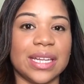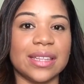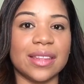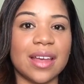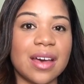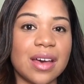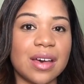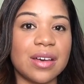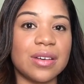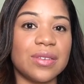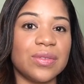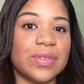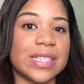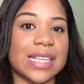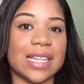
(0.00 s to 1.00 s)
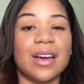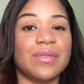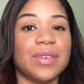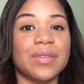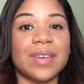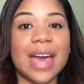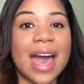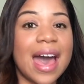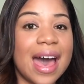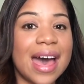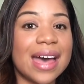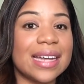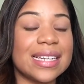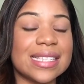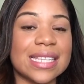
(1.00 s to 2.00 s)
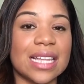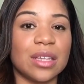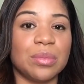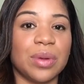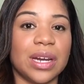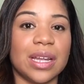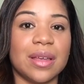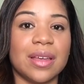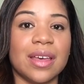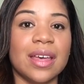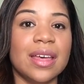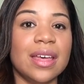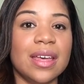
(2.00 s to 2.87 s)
love, love of God, celebrating